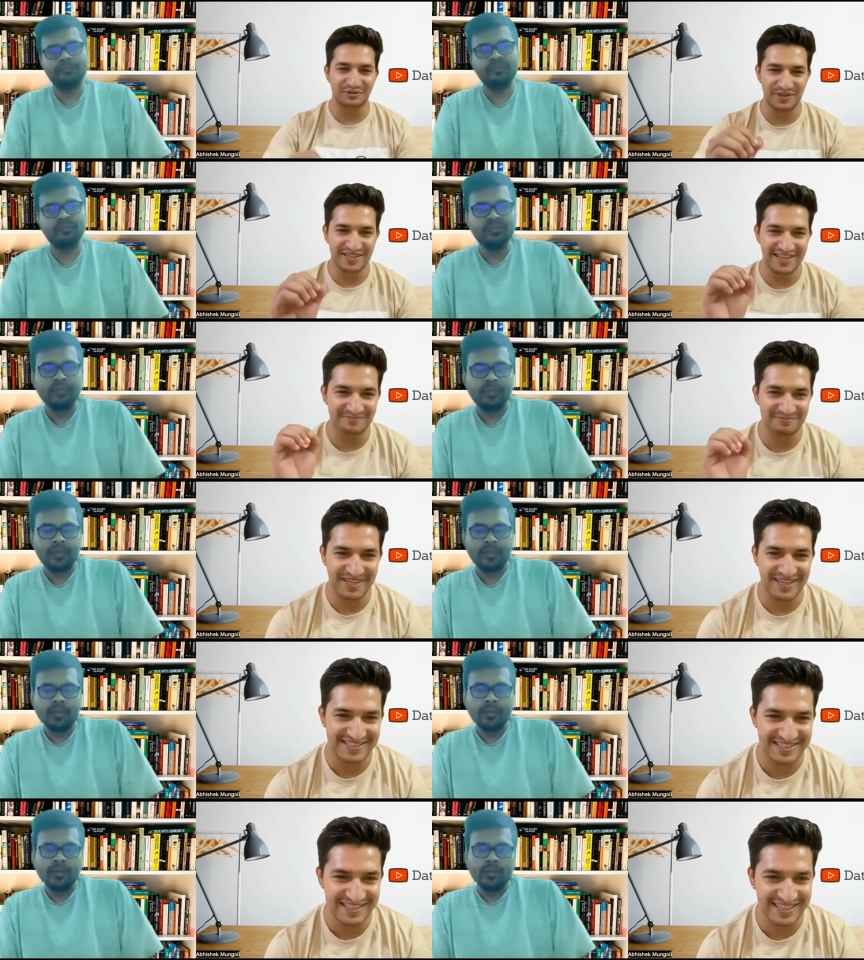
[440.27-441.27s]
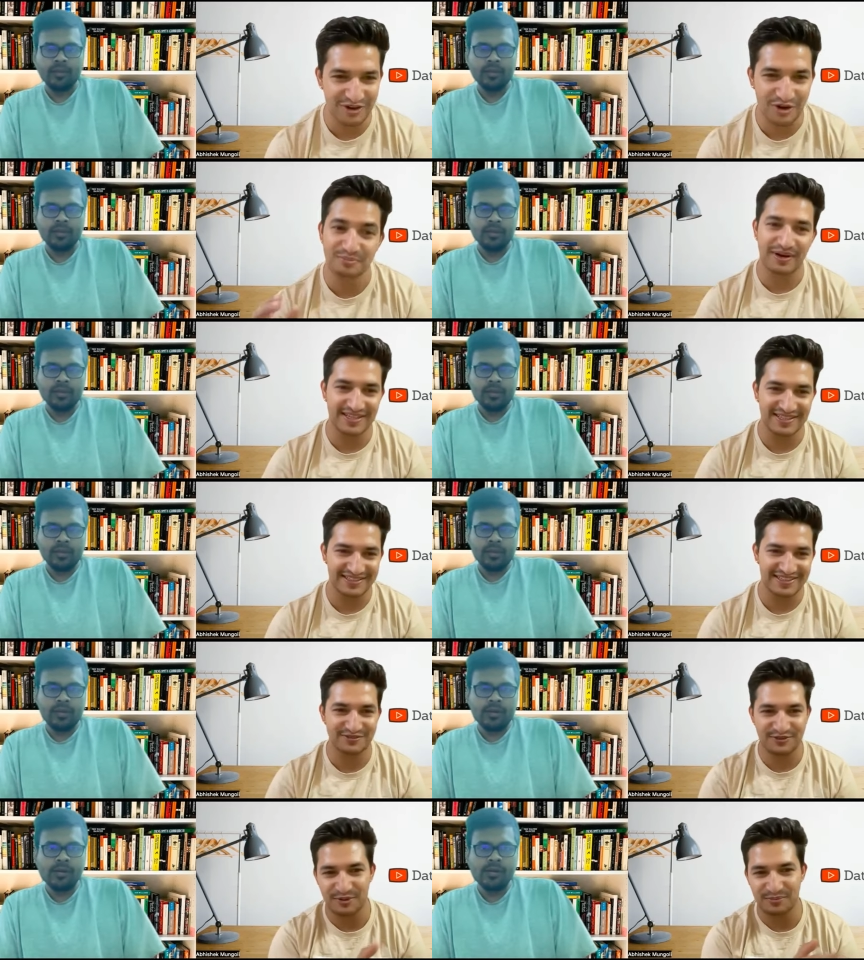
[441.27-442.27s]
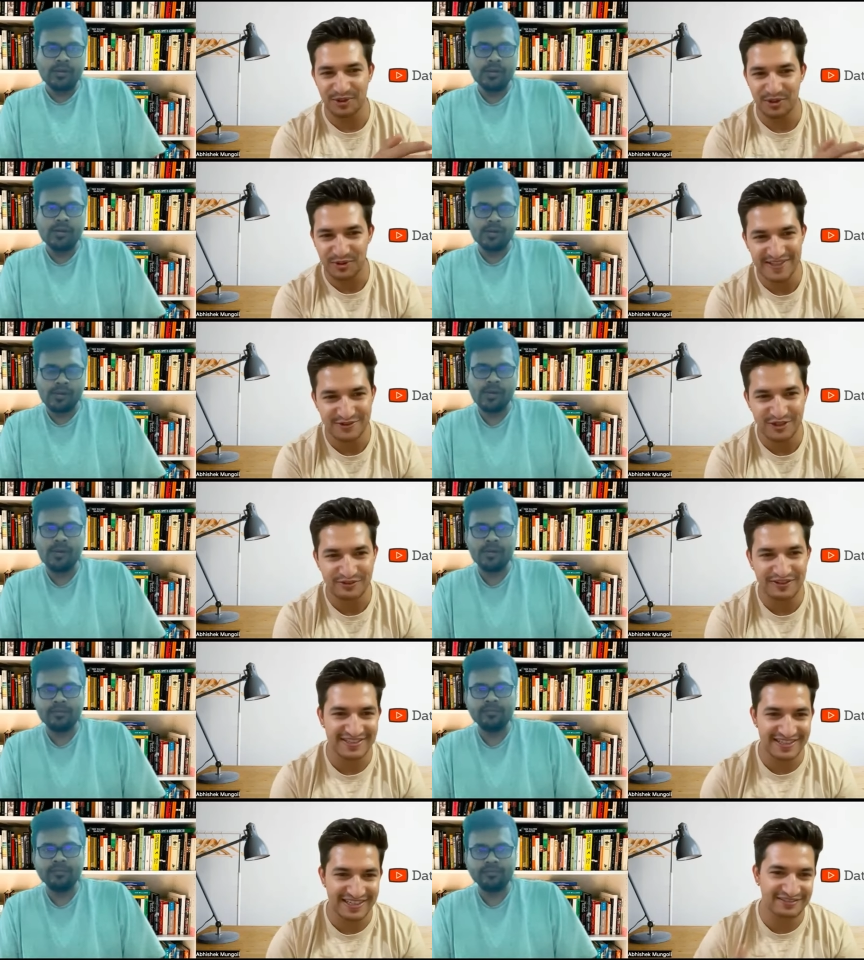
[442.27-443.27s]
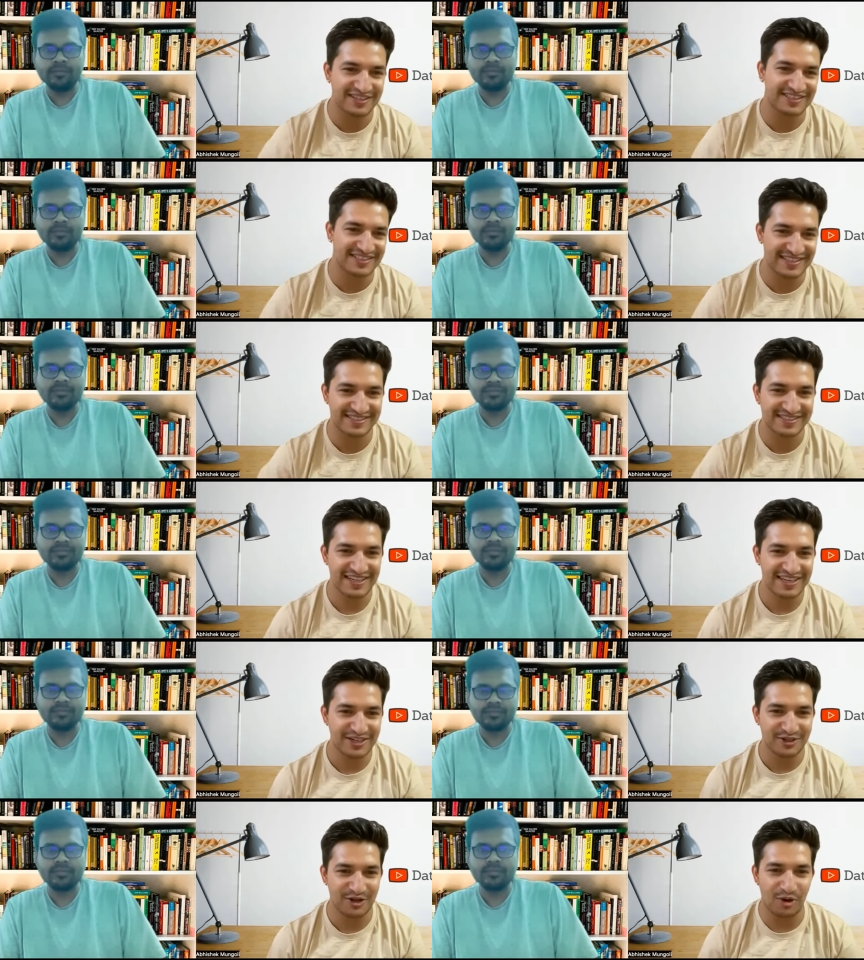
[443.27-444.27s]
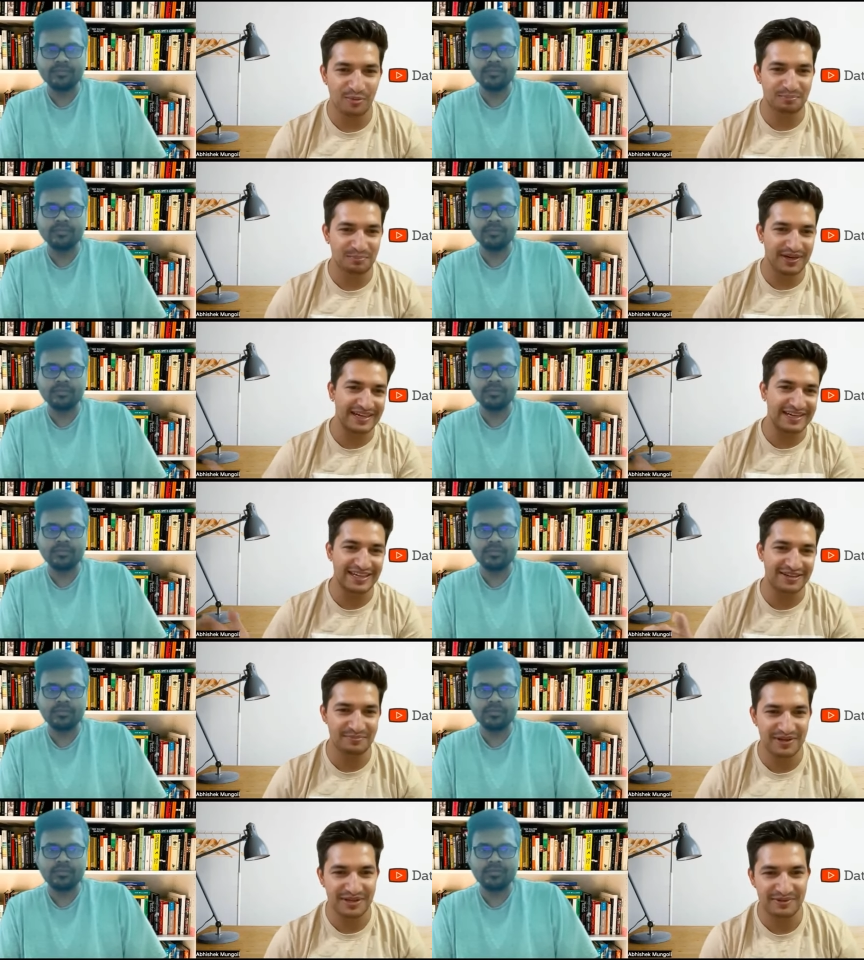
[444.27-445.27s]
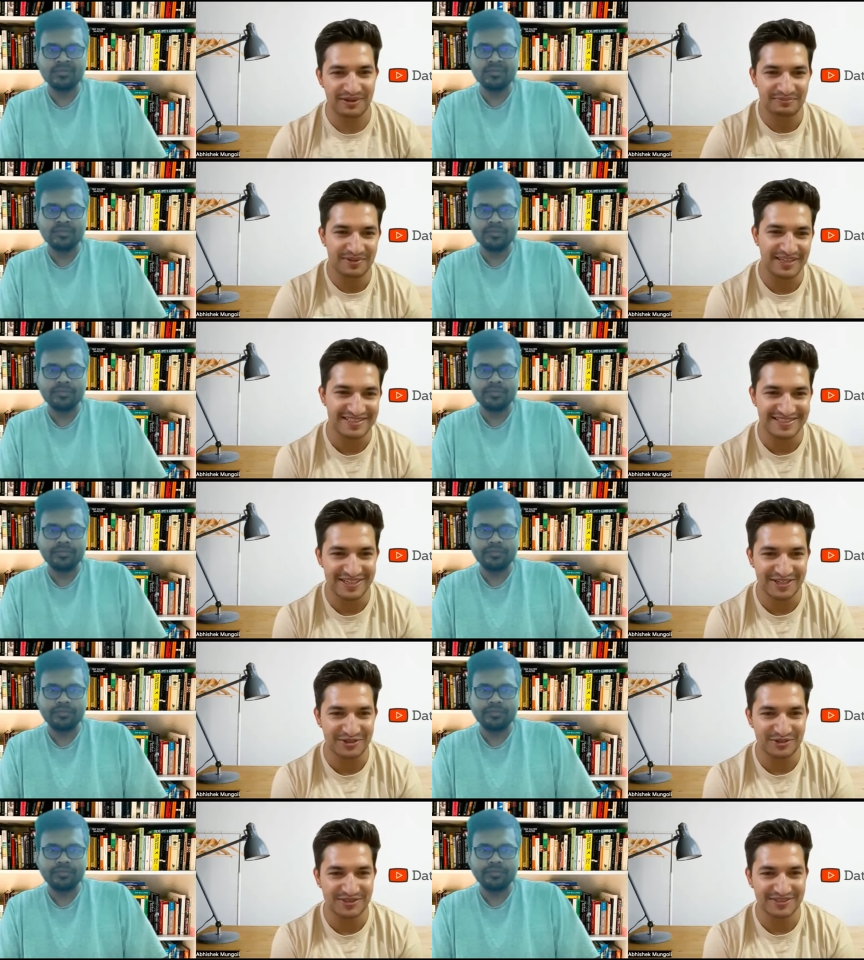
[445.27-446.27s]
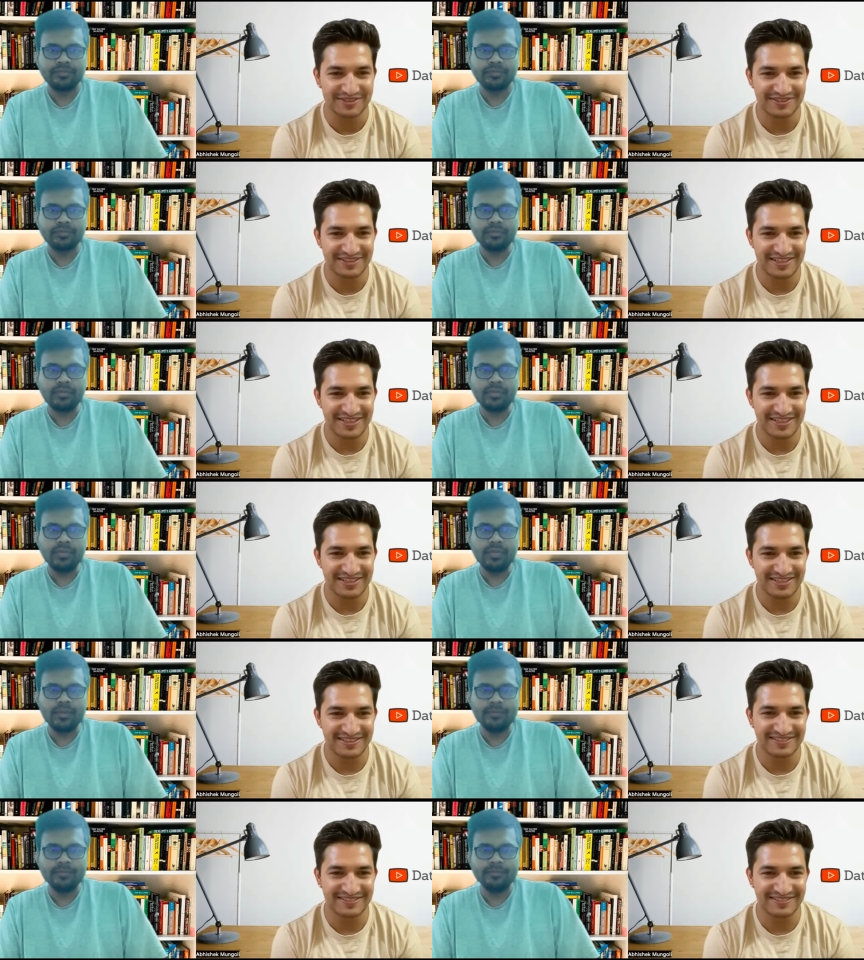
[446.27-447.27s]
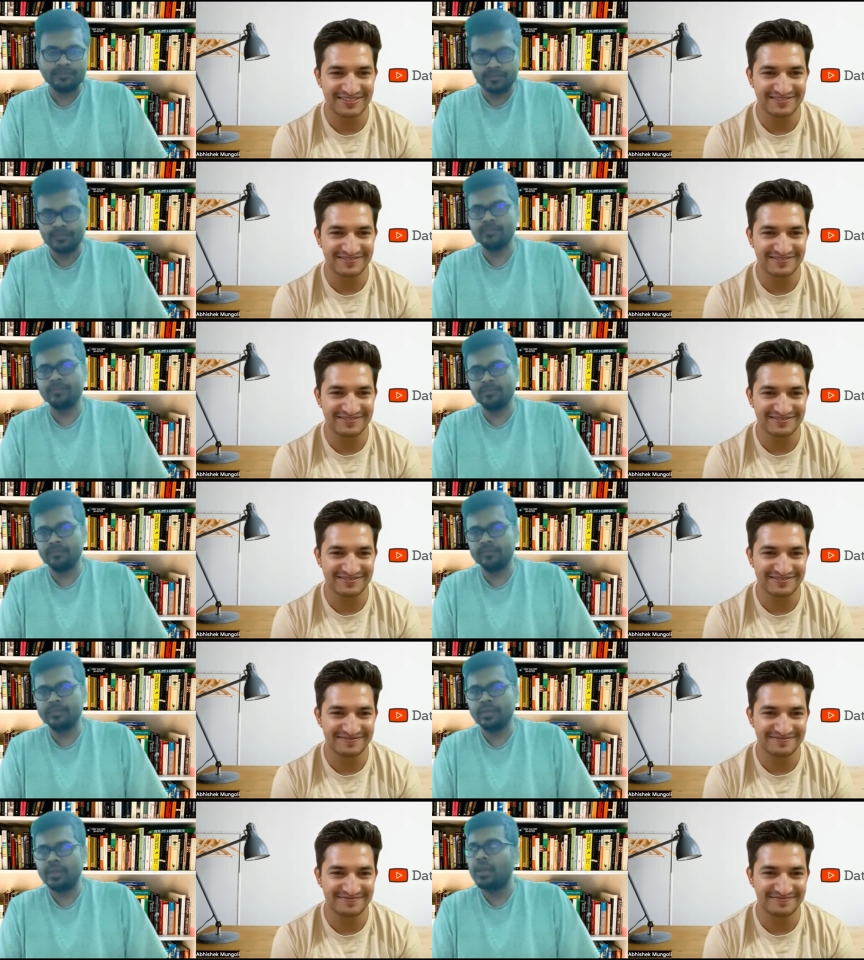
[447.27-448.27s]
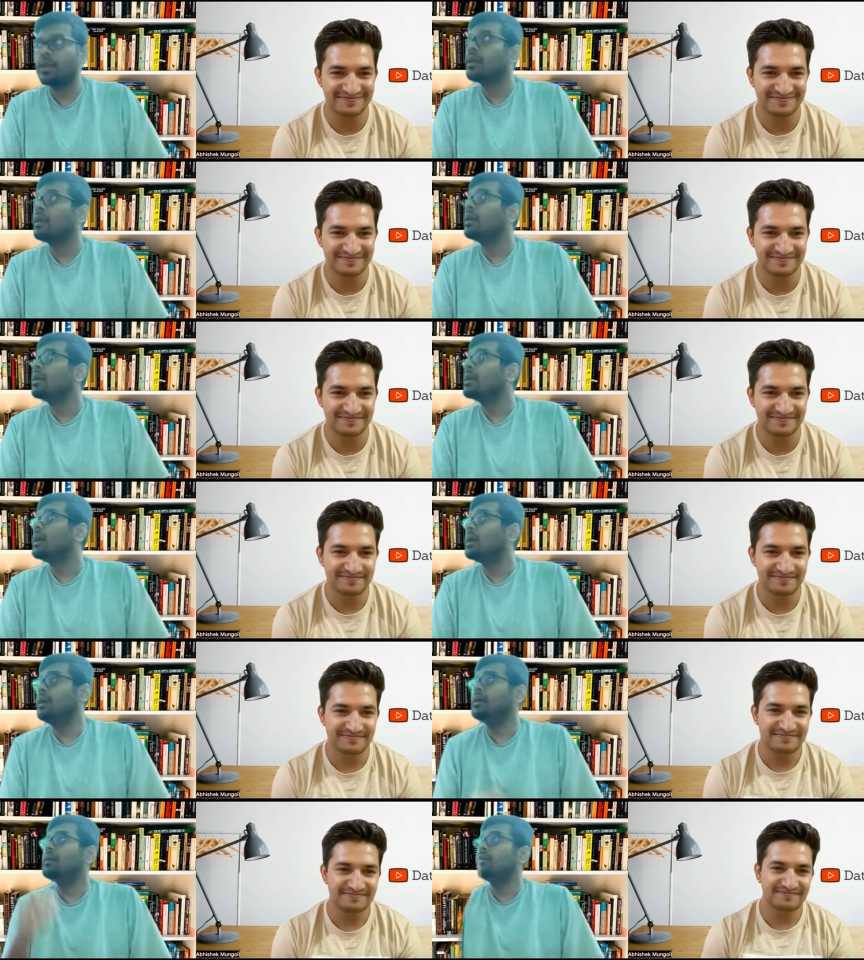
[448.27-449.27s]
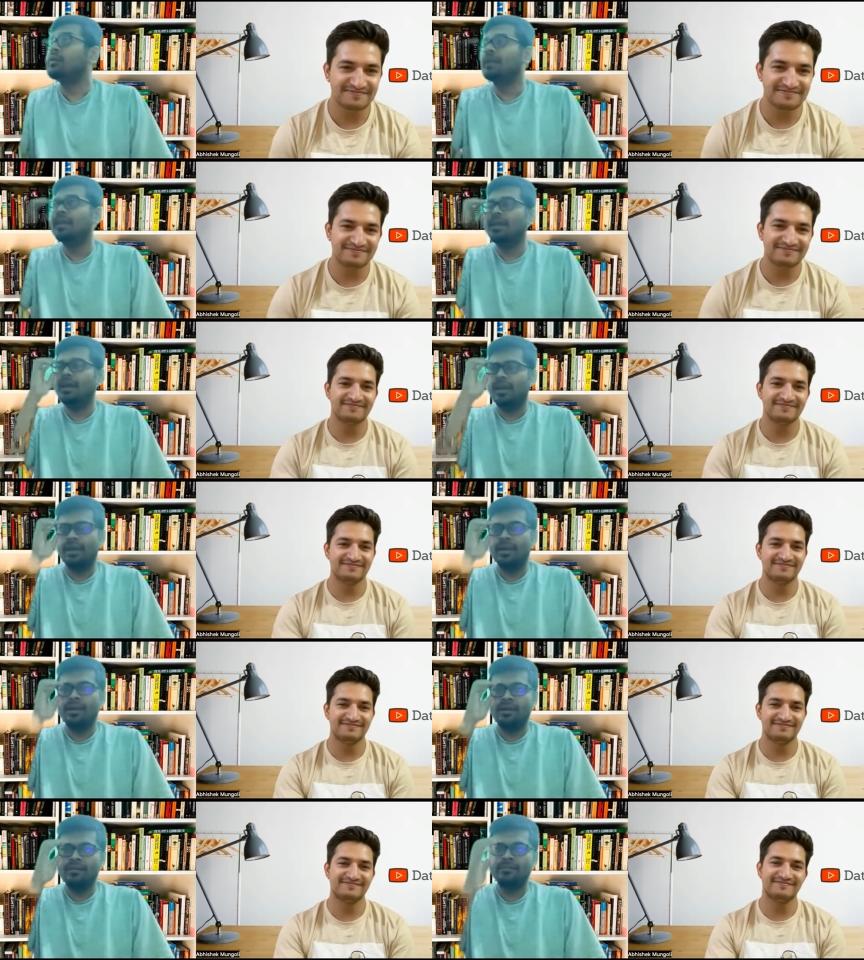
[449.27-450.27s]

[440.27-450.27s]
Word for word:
Speaker 1: doing a PhD or master's from US university versus top Indian premium institutes? Mm-hmm. Okay,
Speaker 2: uh,